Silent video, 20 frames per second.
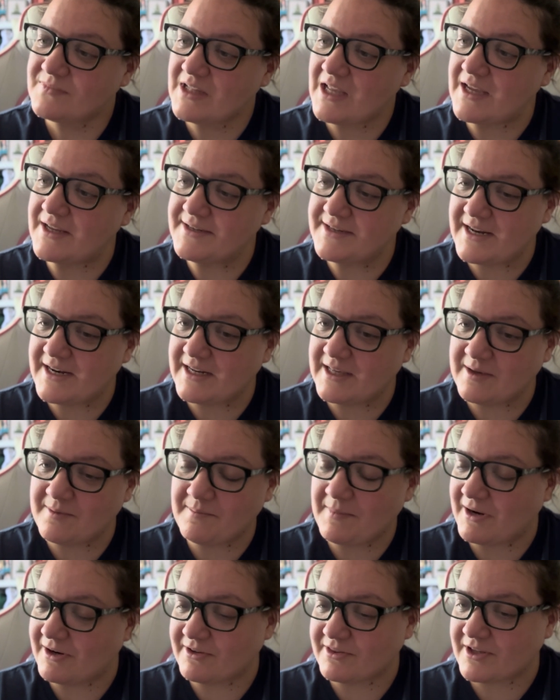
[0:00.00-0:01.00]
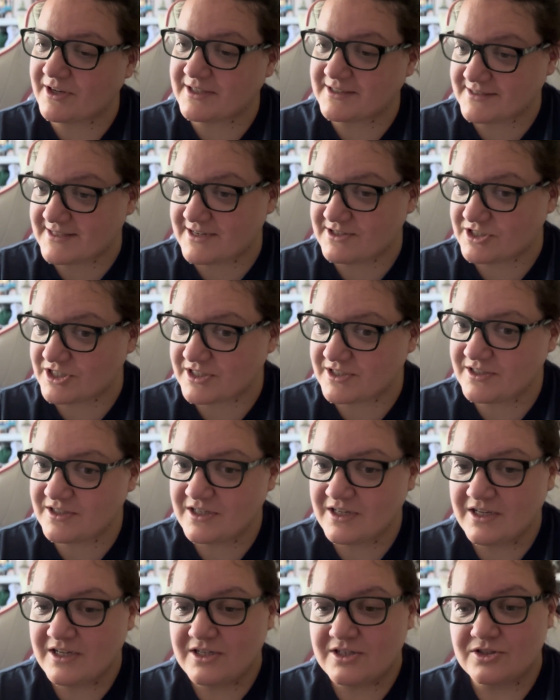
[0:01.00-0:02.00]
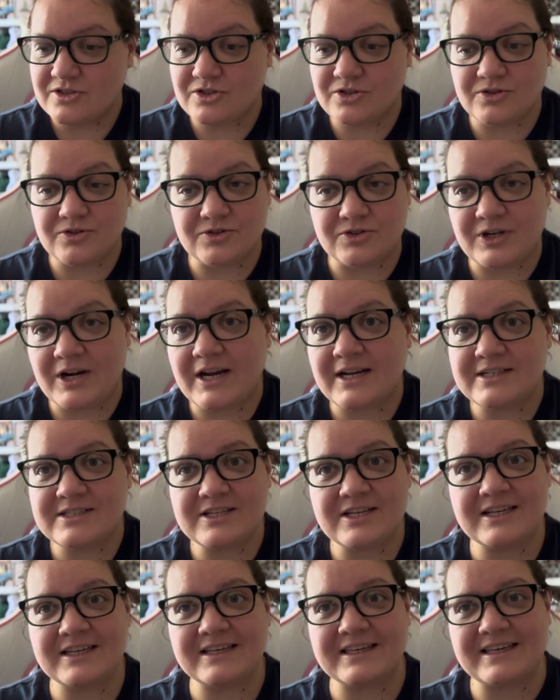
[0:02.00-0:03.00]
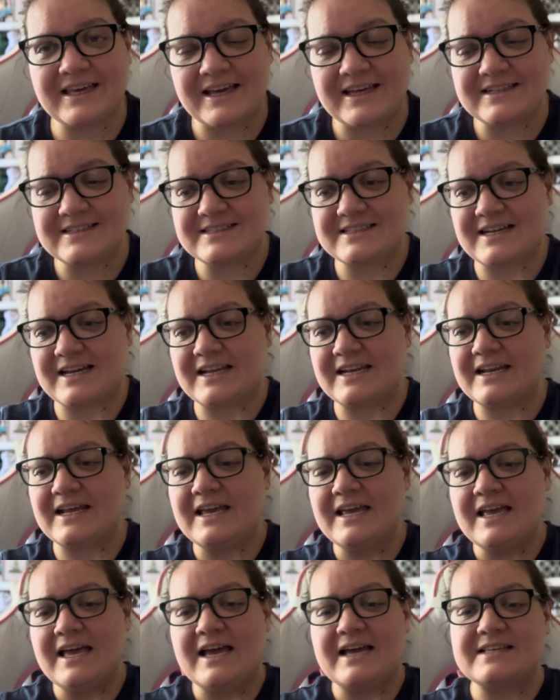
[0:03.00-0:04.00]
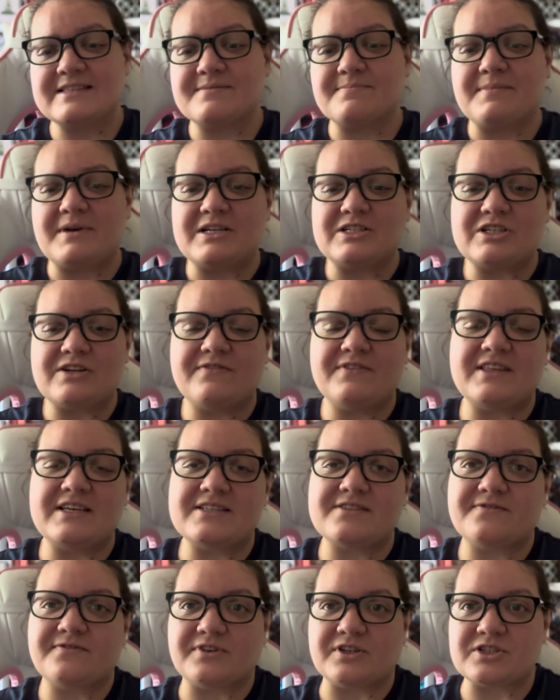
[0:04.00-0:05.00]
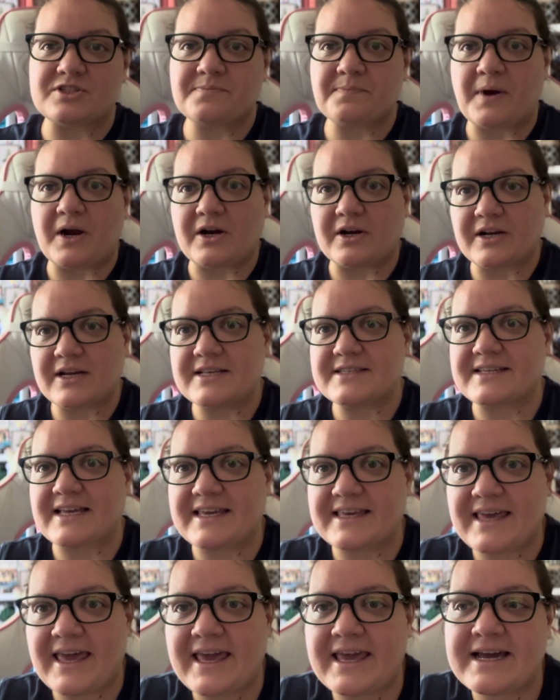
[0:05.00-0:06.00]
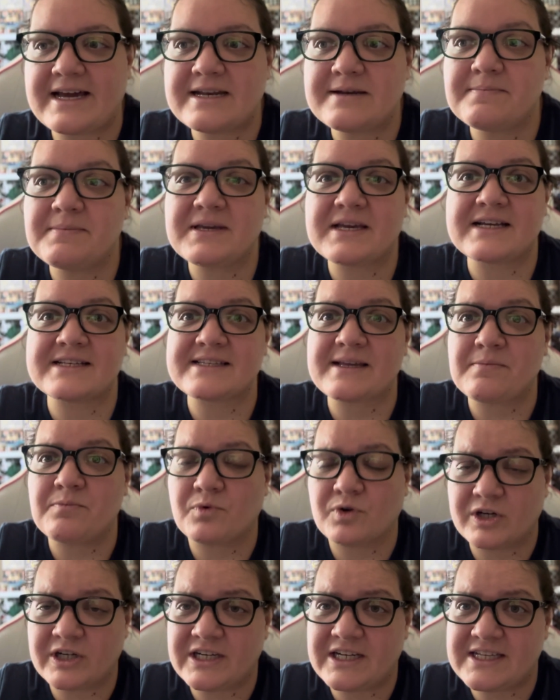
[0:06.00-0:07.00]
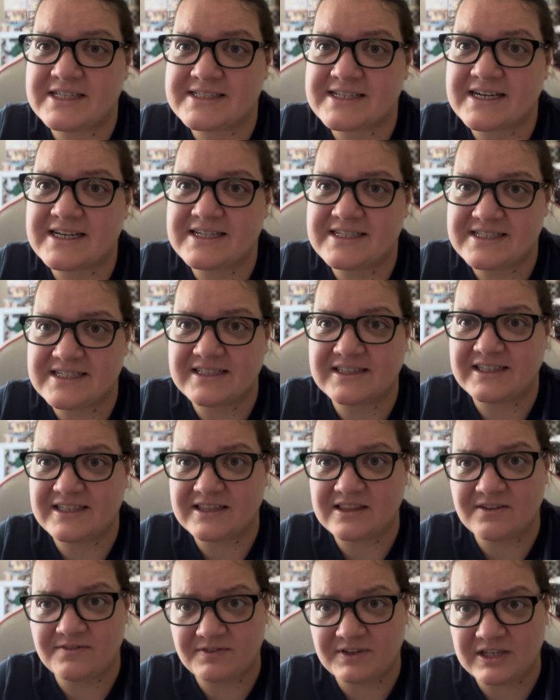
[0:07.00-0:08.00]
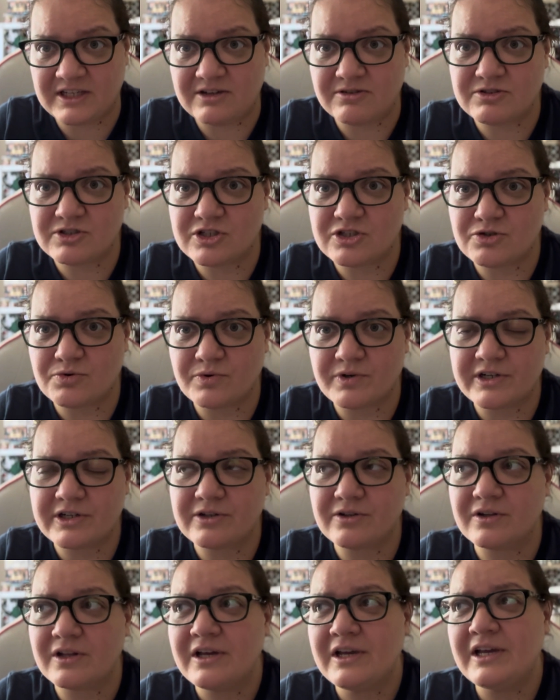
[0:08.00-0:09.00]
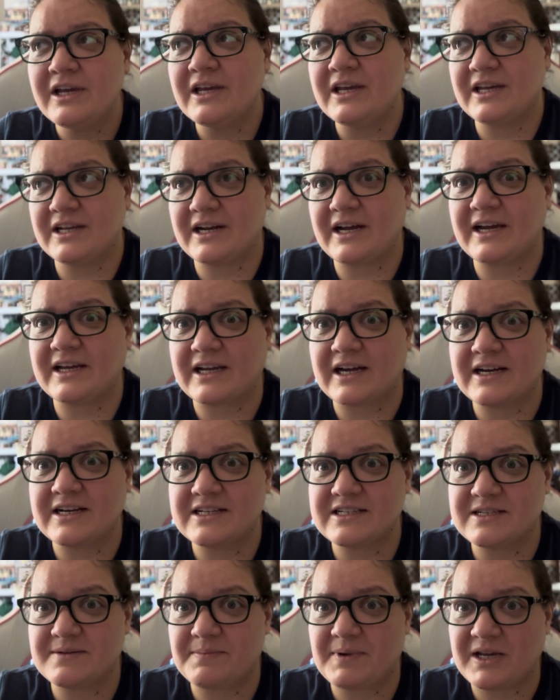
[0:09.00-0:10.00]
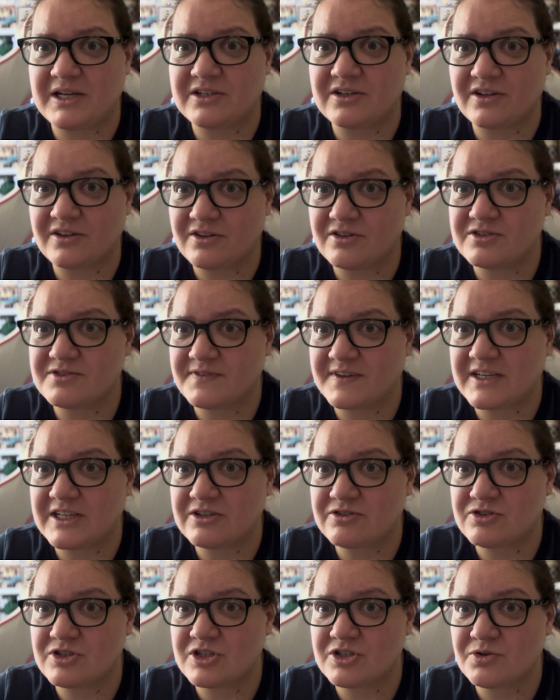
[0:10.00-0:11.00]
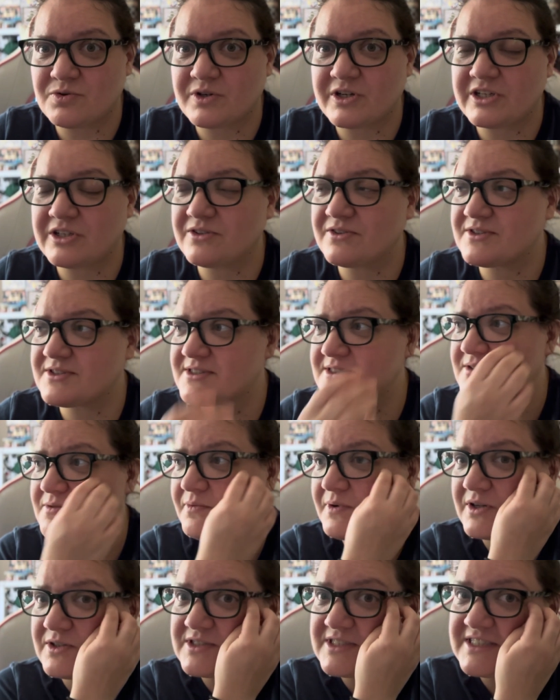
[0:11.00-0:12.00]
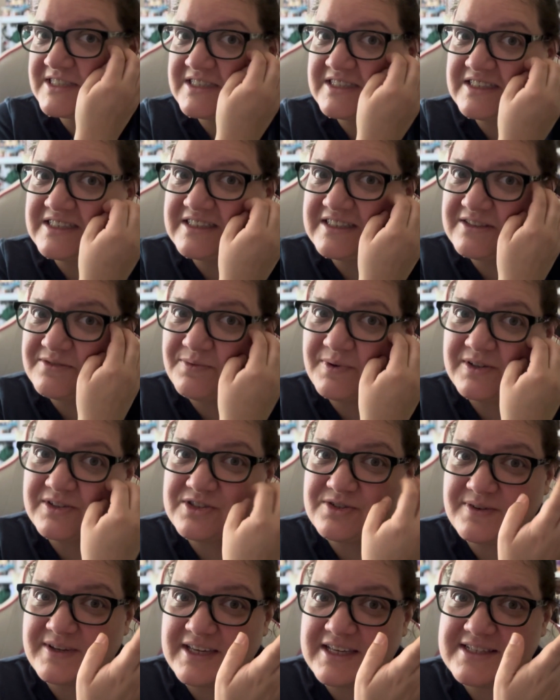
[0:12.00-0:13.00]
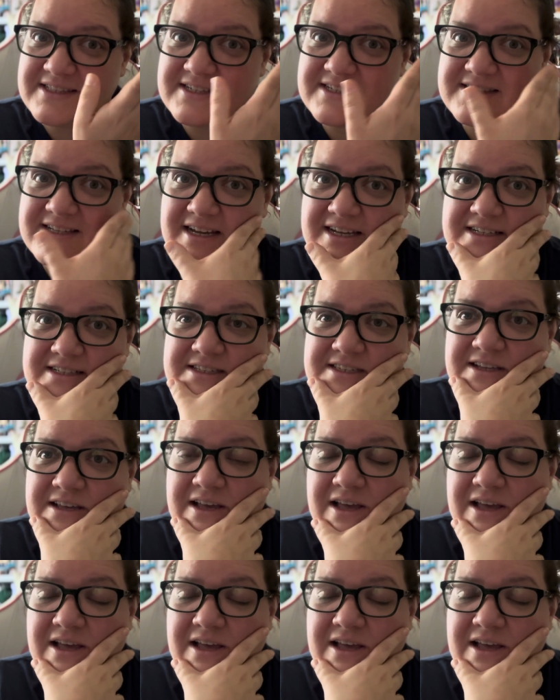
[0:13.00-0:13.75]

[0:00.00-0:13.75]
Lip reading: knitting marathon session to try to get done as much of this first part as I can, because I'm worried he's going to delete the video tutorial, and I kind of depend on those video tutorials while doing his designs.